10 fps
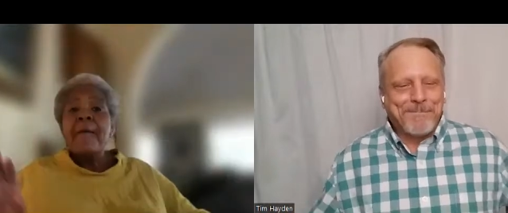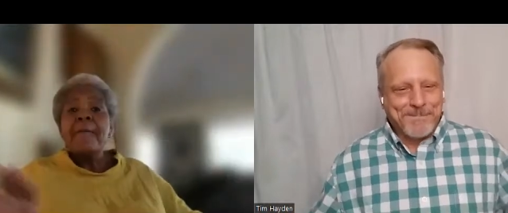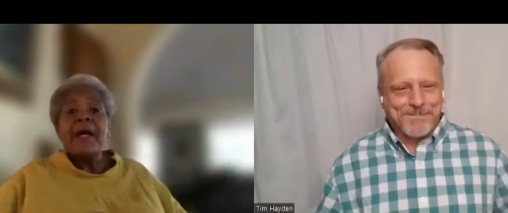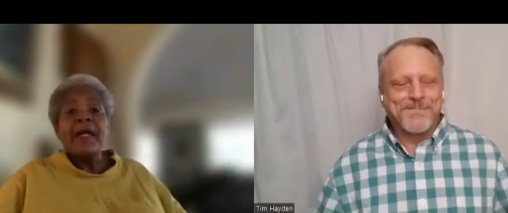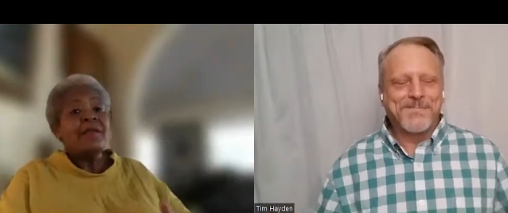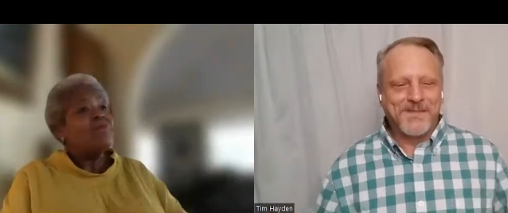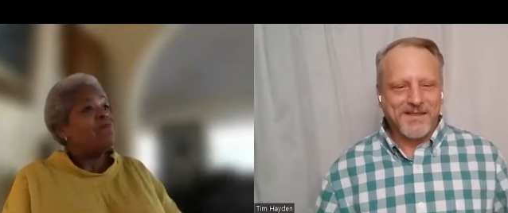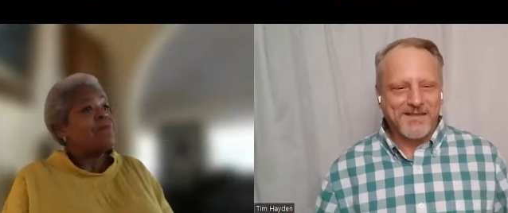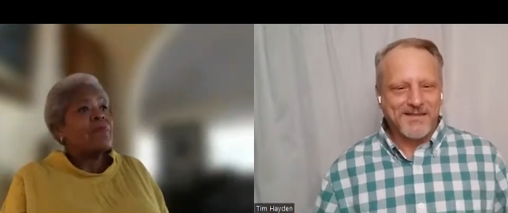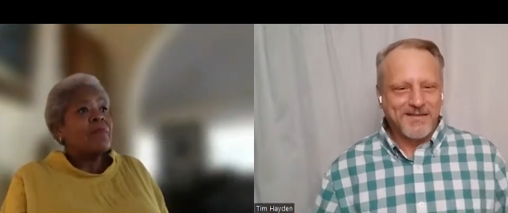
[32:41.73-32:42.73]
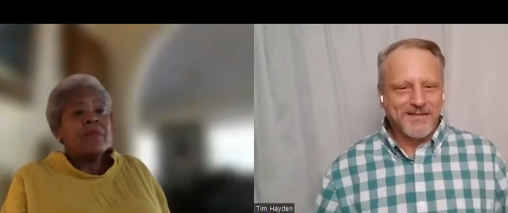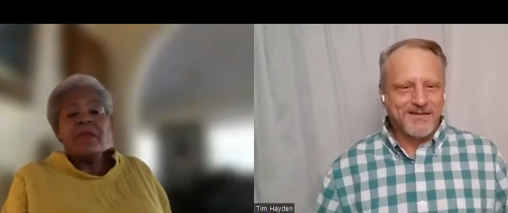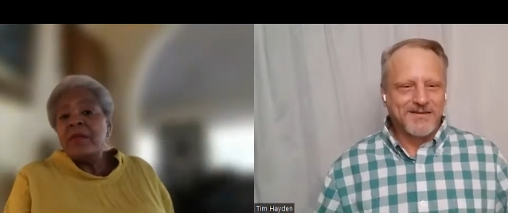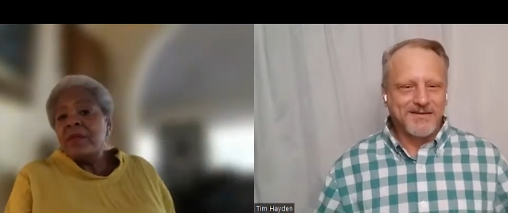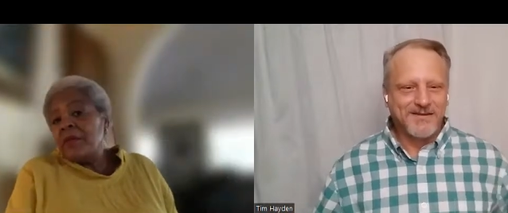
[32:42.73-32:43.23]
Speaker 1: but
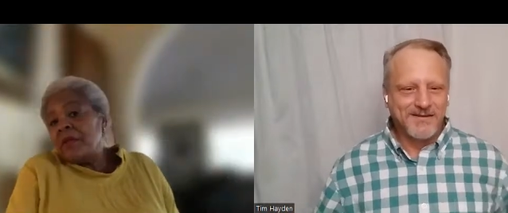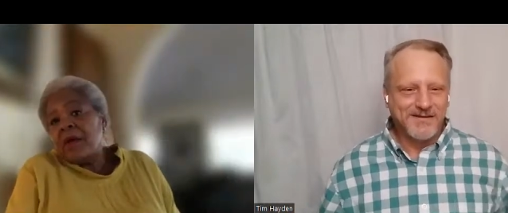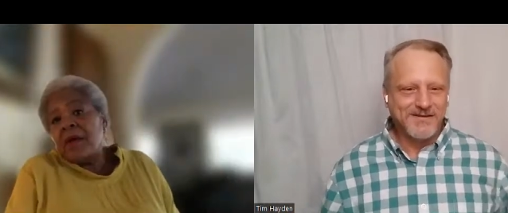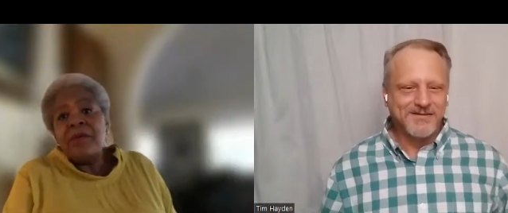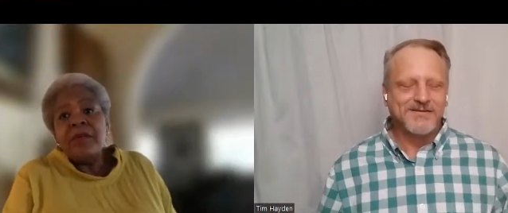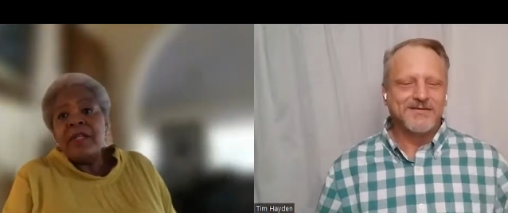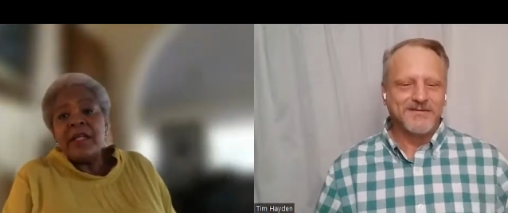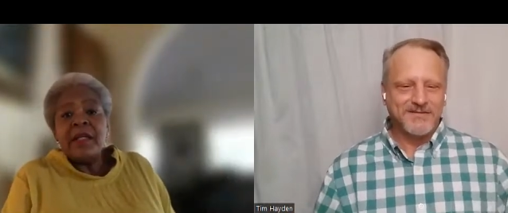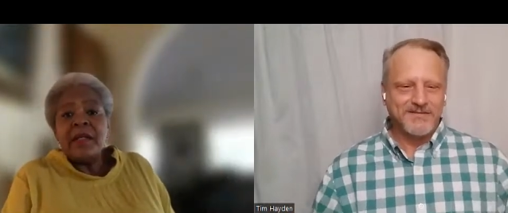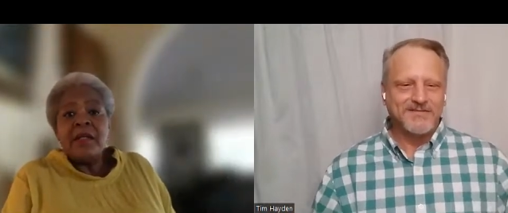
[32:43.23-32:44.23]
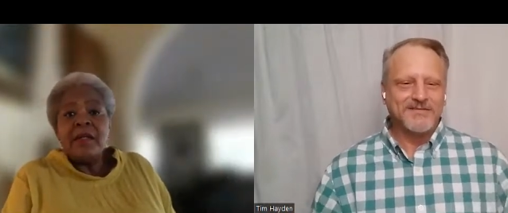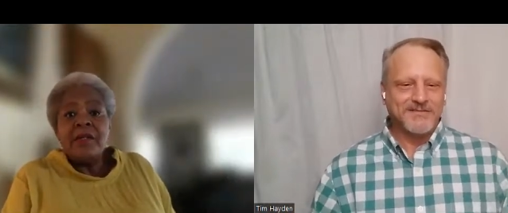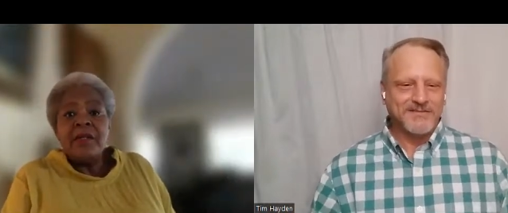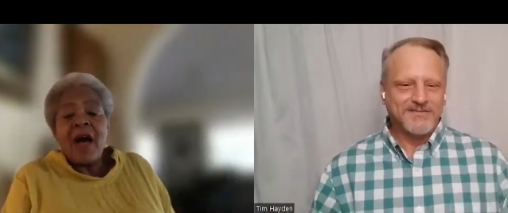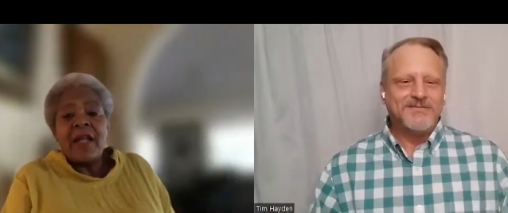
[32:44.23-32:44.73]
you, you, know, you did it. You
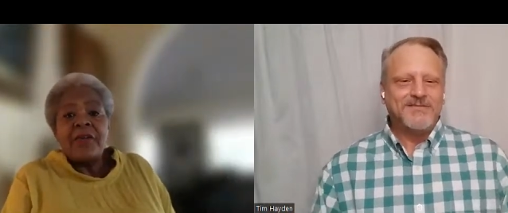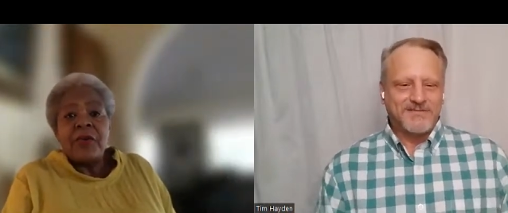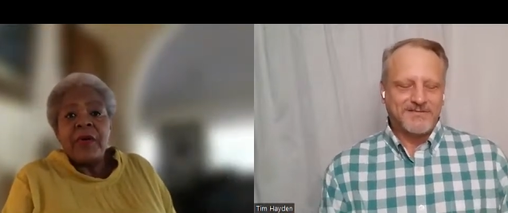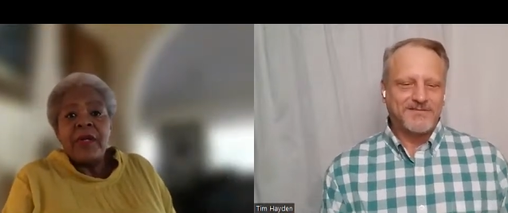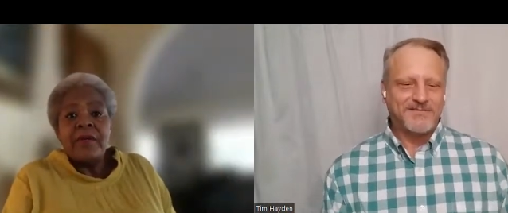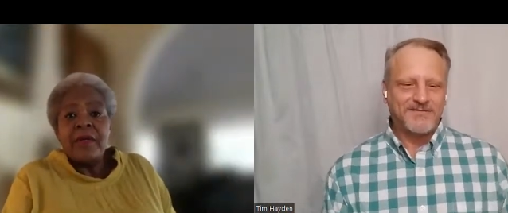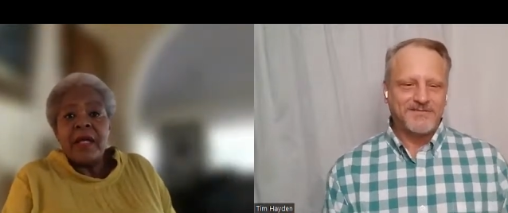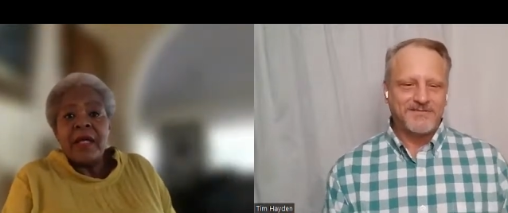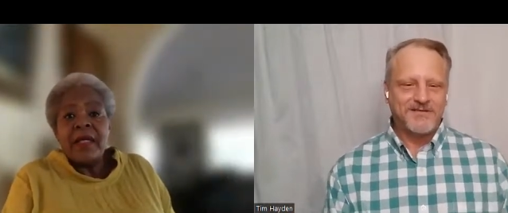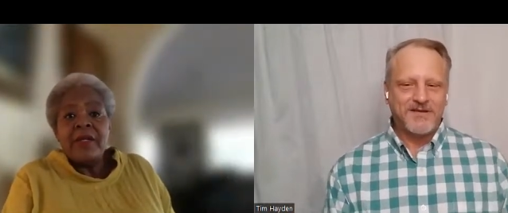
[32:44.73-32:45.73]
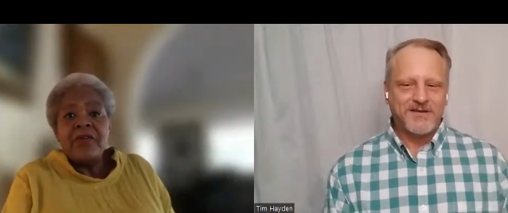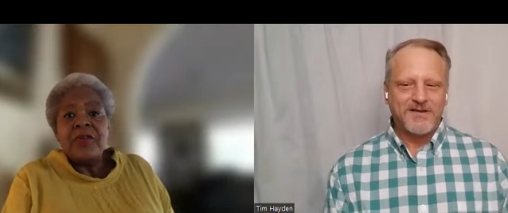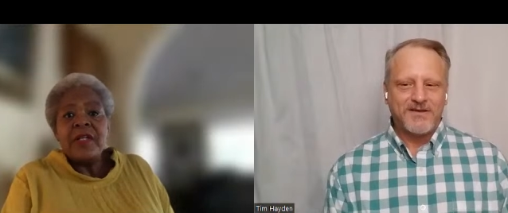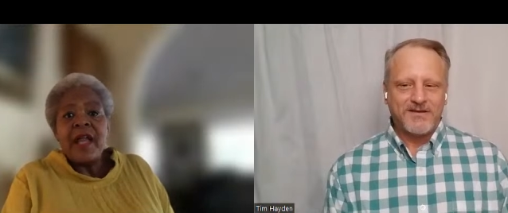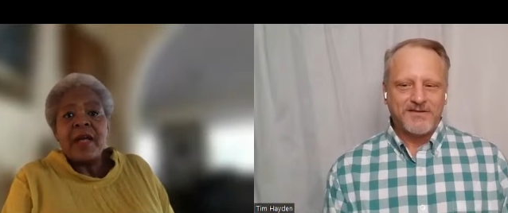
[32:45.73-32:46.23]
know how to do it, and you
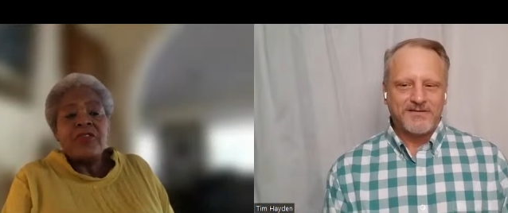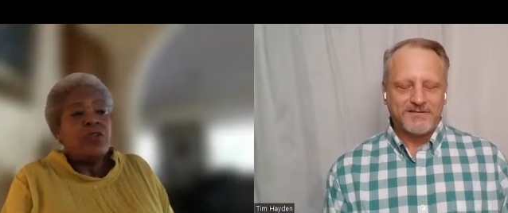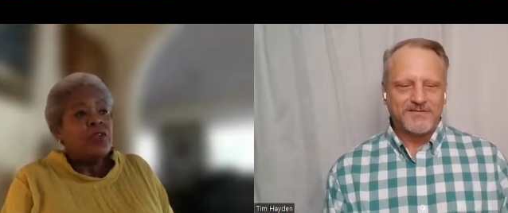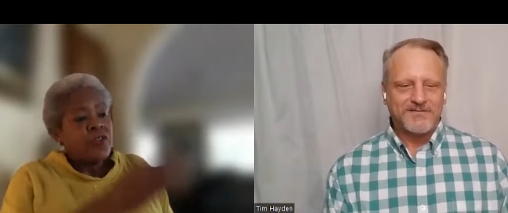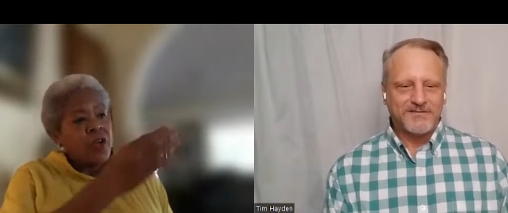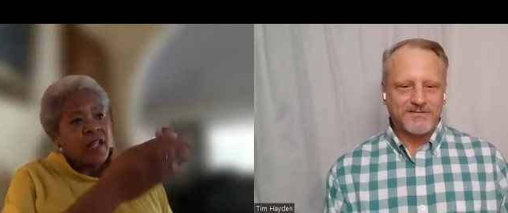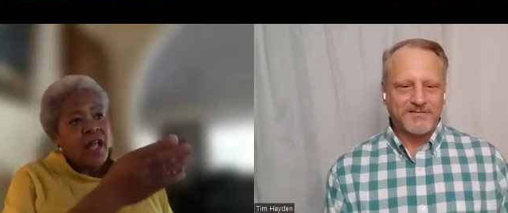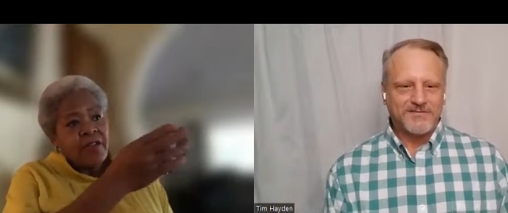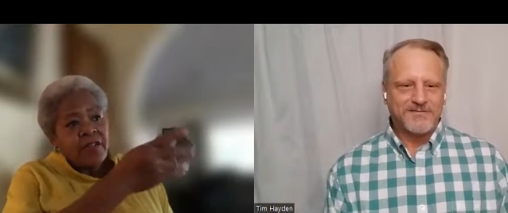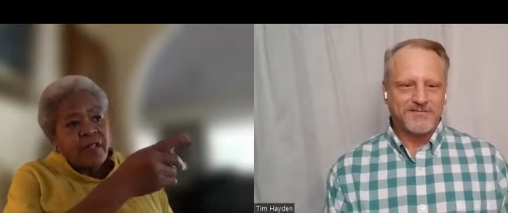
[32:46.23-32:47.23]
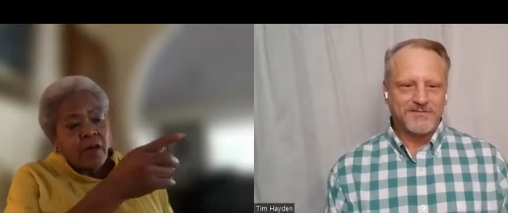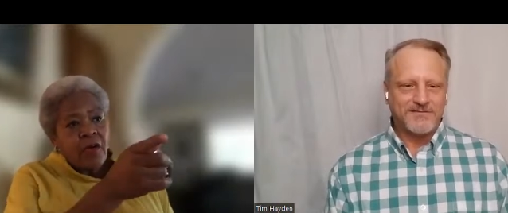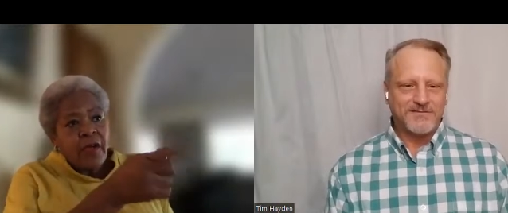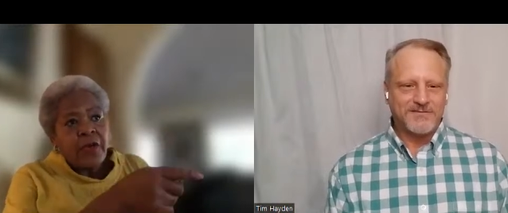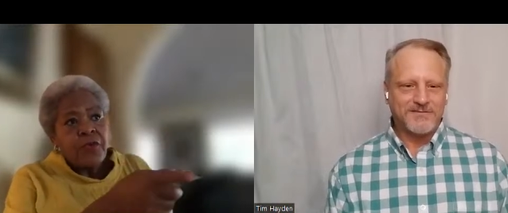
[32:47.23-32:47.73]
connect. You looked online. You said,
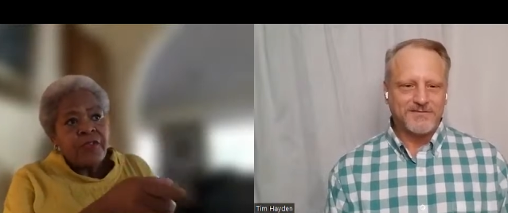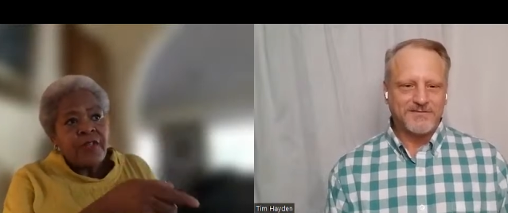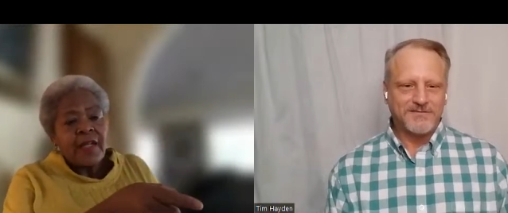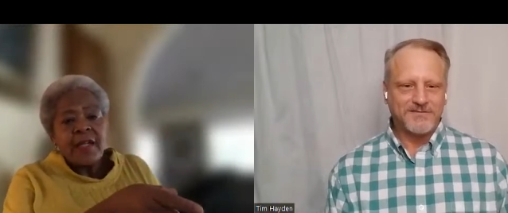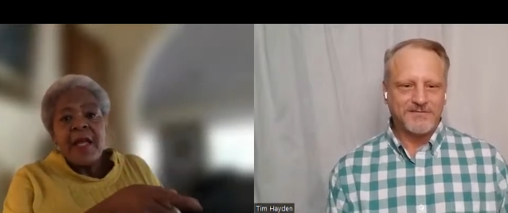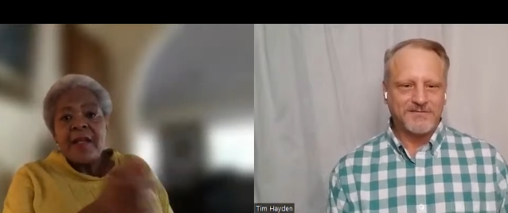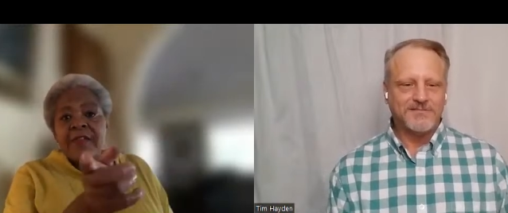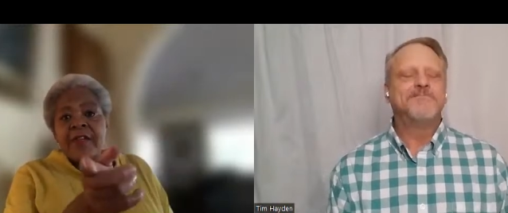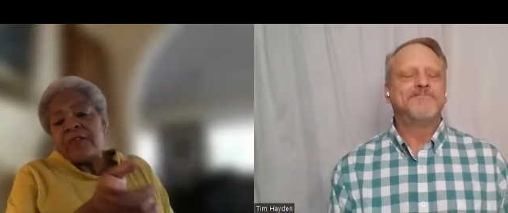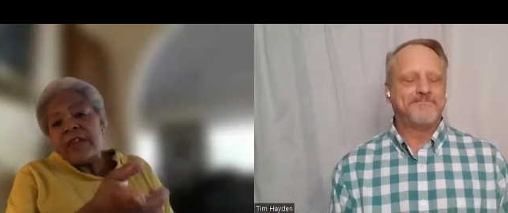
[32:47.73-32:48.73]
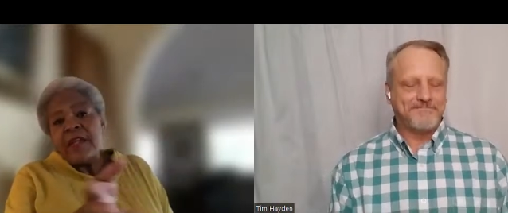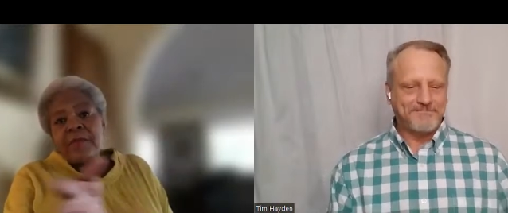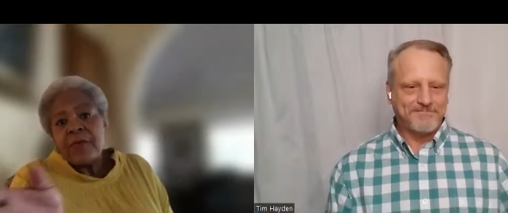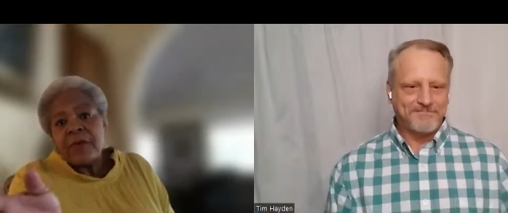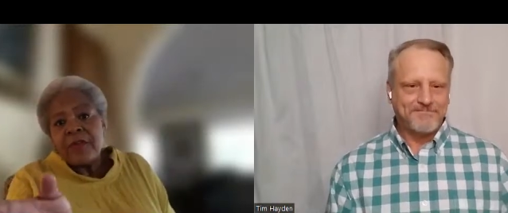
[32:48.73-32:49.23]
"Okay, who's that?" Sylvie
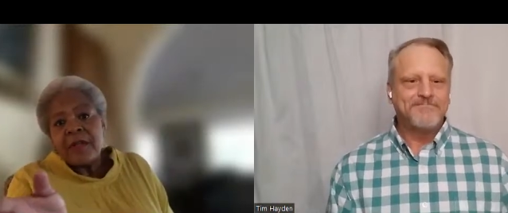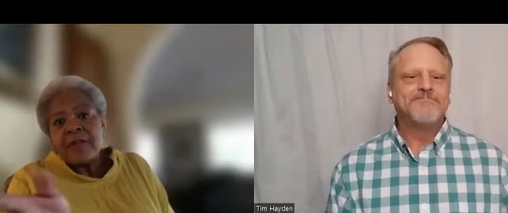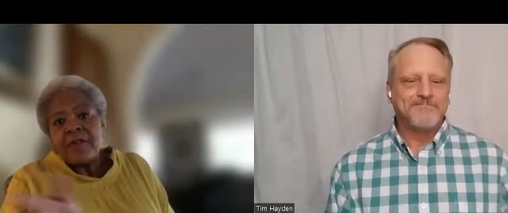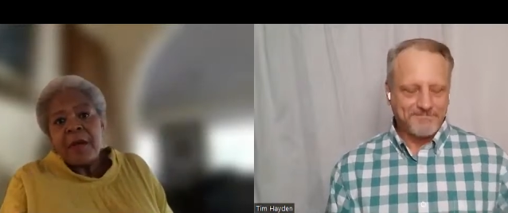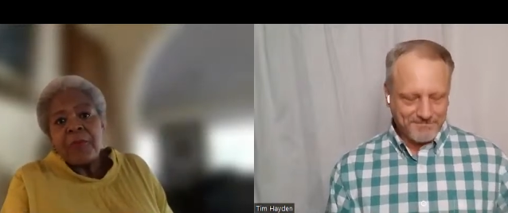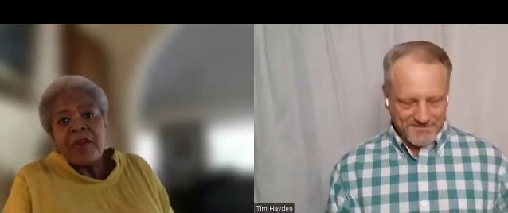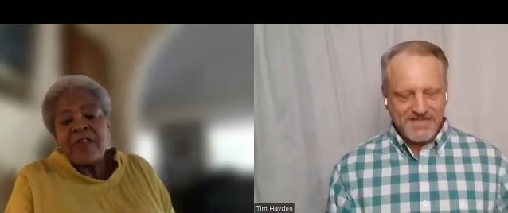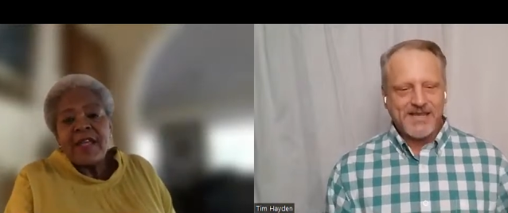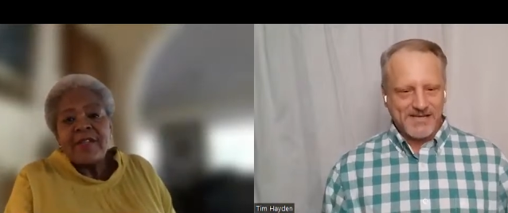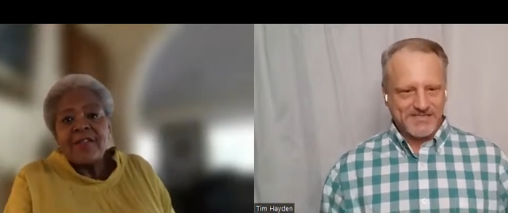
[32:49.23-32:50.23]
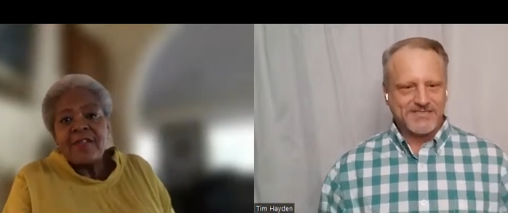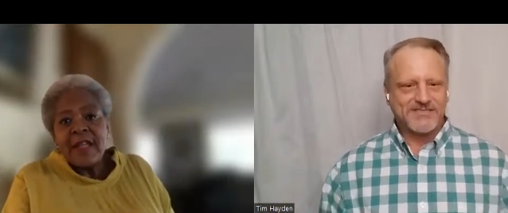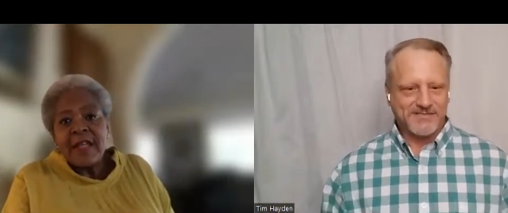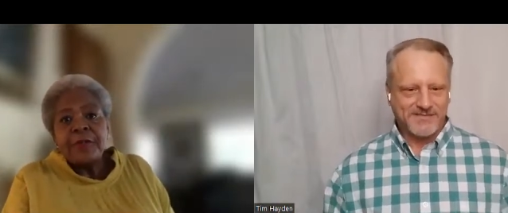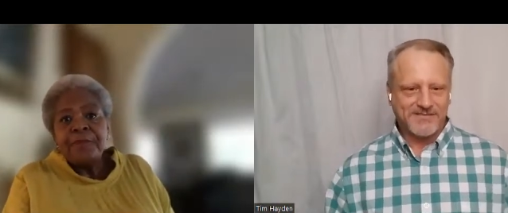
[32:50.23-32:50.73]
was is my press agent yes. still.